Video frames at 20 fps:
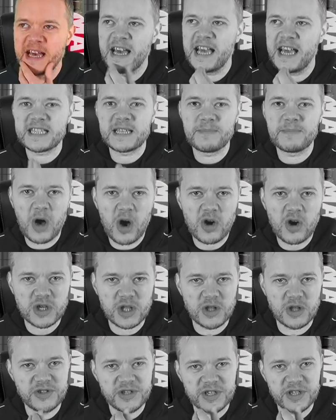It's the posh
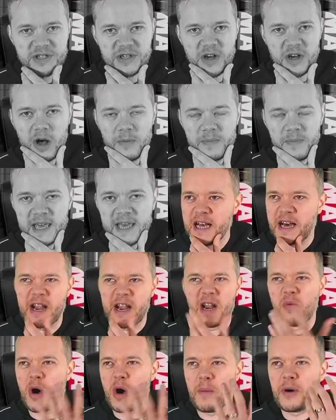London derby. I don't
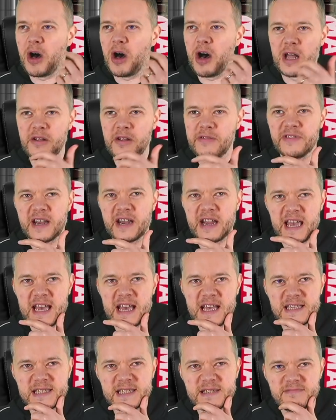know what part of London it
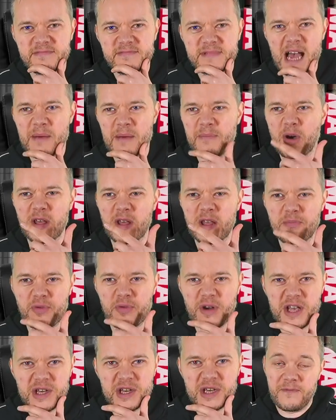is, down by the
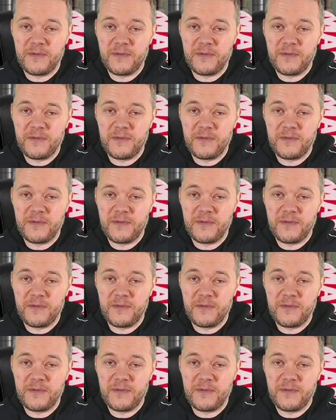bridge.